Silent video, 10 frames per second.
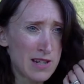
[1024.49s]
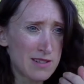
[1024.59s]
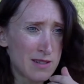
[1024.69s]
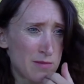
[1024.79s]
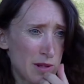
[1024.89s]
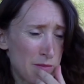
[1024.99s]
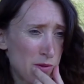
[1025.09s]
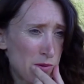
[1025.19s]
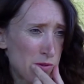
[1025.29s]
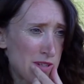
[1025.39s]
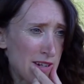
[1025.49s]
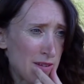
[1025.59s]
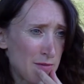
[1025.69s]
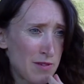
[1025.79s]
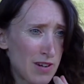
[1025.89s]
peaked, it poured down,
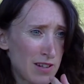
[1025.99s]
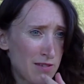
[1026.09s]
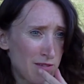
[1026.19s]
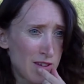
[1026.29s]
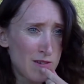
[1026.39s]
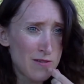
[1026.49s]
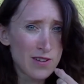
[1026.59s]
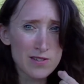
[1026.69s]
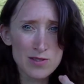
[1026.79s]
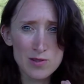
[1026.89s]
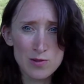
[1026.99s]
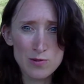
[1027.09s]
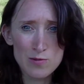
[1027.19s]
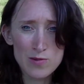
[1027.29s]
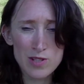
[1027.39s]
and we've had a few
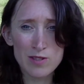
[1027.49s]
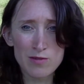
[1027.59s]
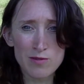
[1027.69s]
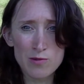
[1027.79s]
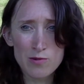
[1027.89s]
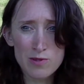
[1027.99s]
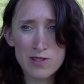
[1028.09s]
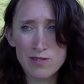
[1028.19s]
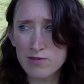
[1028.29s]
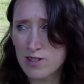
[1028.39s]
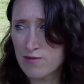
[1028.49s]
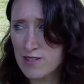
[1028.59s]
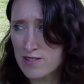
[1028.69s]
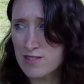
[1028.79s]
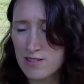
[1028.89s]
thunderstorms. You know, Thor is definitely
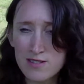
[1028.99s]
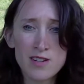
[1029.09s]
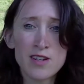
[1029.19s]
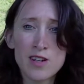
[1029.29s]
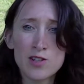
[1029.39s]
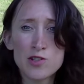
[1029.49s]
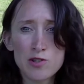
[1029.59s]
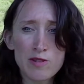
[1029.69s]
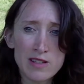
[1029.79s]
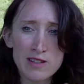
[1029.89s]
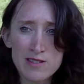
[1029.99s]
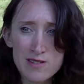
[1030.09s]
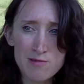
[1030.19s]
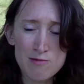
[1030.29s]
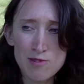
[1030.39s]
visited during
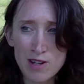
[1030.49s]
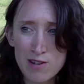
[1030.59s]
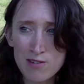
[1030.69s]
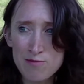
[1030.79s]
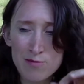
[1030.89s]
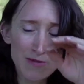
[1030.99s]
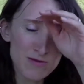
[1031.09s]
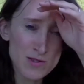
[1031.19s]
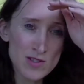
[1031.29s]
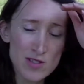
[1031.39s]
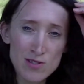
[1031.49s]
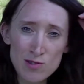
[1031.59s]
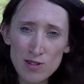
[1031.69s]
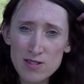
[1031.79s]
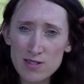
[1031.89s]
this runic half month, which is
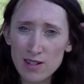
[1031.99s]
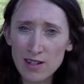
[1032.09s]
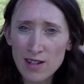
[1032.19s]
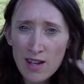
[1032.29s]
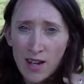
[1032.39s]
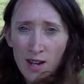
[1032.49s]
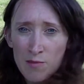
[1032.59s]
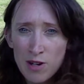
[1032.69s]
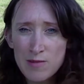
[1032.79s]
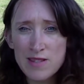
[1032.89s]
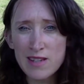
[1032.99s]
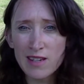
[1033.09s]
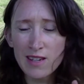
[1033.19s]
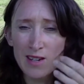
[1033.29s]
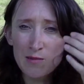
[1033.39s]
interesting. But I was
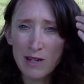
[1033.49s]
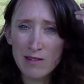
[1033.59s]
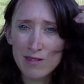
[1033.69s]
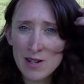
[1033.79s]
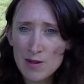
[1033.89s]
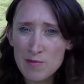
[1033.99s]
thinking about